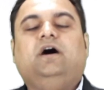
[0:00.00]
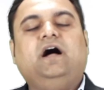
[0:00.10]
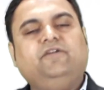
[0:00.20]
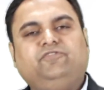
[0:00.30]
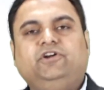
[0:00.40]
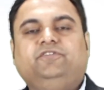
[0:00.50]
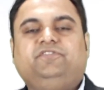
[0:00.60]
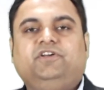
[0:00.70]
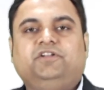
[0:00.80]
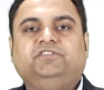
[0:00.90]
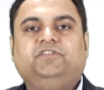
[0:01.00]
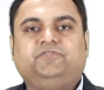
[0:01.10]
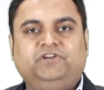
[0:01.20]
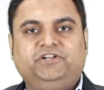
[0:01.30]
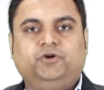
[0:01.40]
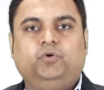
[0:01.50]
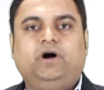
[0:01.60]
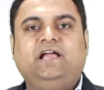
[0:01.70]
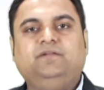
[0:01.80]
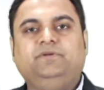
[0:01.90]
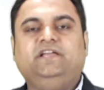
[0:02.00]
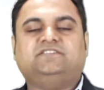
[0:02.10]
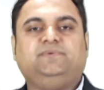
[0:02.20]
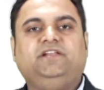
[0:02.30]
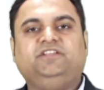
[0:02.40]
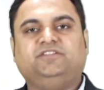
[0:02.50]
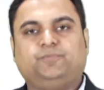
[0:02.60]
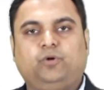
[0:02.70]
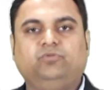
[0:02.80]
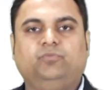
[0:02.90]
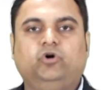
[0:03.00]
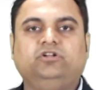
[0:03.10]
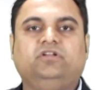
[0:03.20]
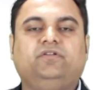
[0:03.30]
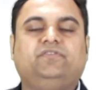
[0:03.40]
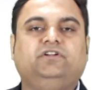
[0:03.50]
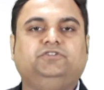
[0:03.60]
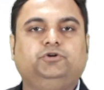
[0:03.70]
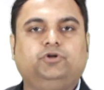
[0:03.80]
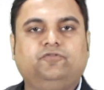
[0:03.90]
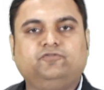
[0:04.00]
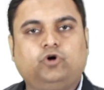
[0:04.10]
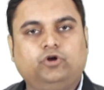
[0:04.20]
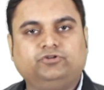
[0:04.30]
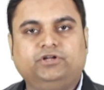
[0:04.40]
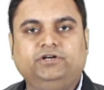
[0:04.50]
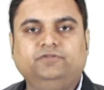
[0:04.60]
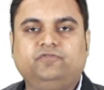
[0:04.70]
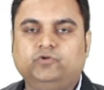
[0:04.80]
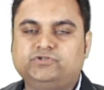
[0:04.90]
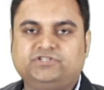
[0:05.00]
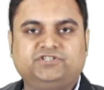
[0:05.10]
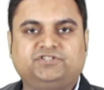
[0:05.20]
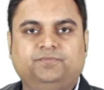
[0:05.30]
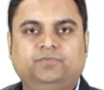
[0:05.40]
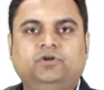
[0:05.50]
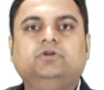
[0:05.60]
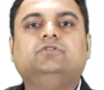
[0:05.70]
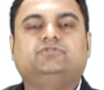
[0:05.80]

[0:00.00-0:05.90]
Hi friends, here in this video I'll be explaining the problem on resultant of concurrent force system.